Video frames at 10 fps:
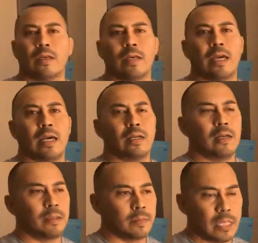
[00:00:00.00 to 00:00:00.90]
It had
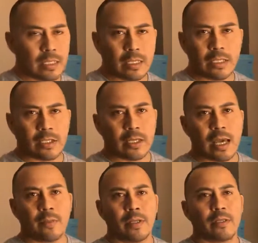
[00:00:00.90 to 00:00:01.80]
updated kitchen
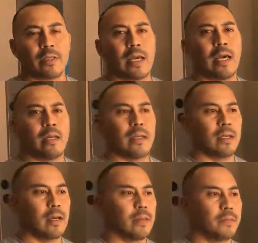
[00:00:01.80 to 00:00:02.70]
cabinets. It had a,
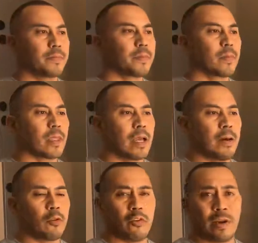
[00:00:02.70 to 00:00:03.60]
I
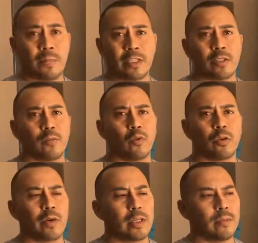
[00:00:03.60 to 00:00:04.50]
don't know if I mentioned a pool
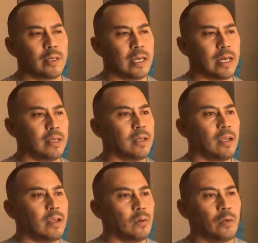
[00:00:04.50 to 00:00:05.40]
already, but it had
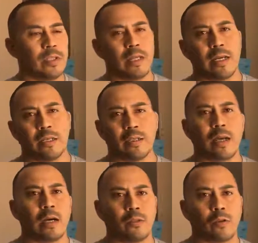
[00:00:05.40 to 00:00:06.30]
really nice
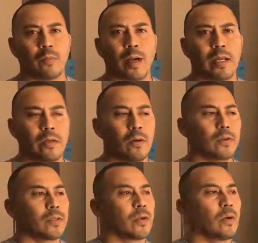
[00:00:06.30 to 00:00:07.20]
outdoor patio.
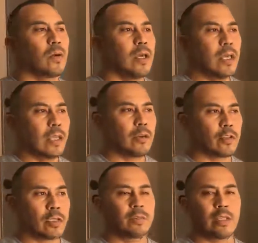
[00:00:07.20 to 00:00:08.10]
So there were
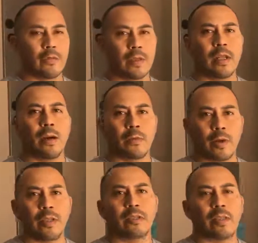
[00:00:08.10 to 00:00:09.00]
some definite
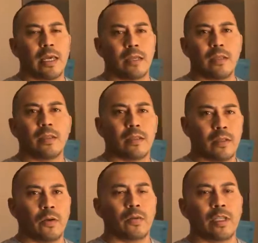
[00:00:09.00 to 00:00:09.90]
upgrades that, you
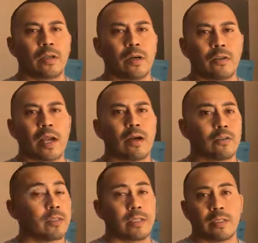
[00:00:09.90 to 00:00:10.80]
know, this other
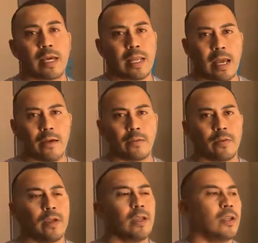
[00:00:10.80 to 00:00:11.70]
house does not have.
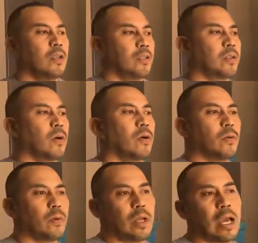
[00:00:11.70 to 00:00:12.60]

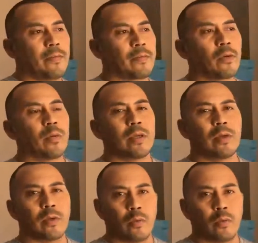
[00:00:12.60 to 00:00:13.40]
So after we